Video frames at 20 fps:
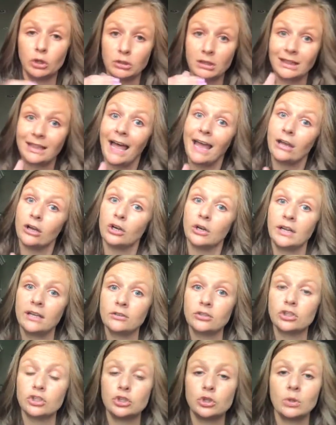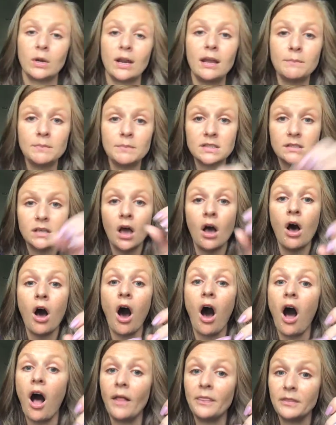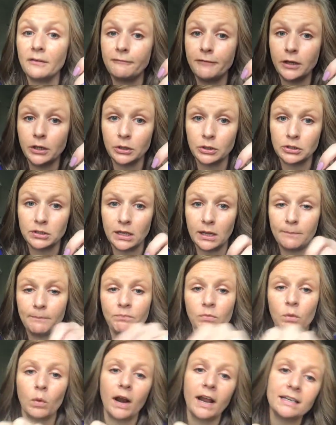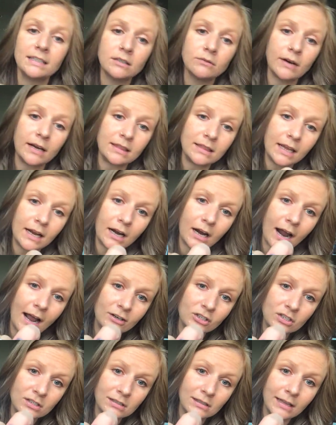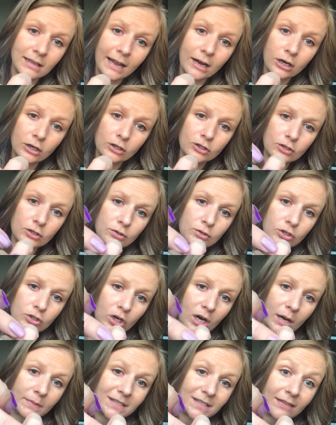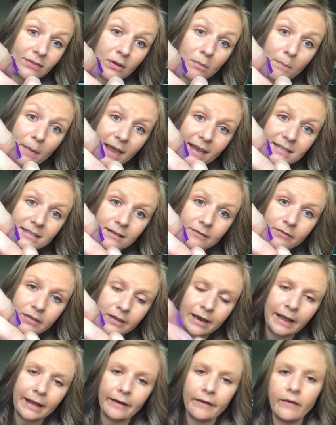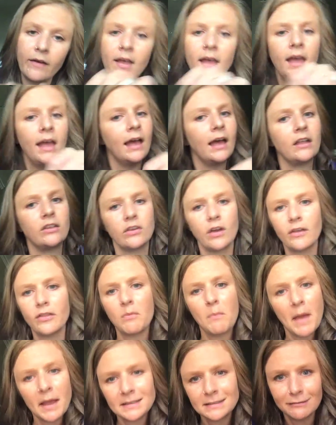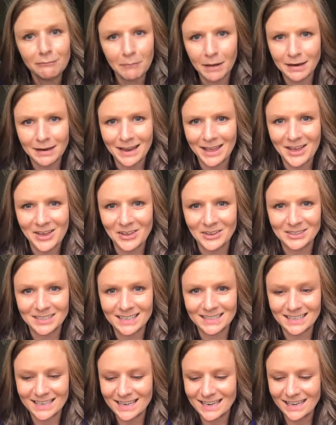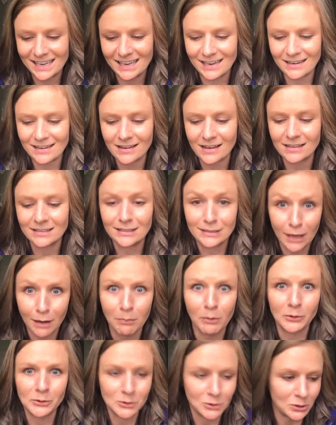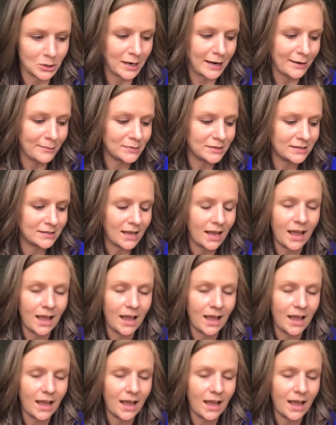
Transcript: layering strips on the fingertip. What I did right there, I just layered 2 strips at the base of the nail. And y'all, the base of my nail doesn't need double strips.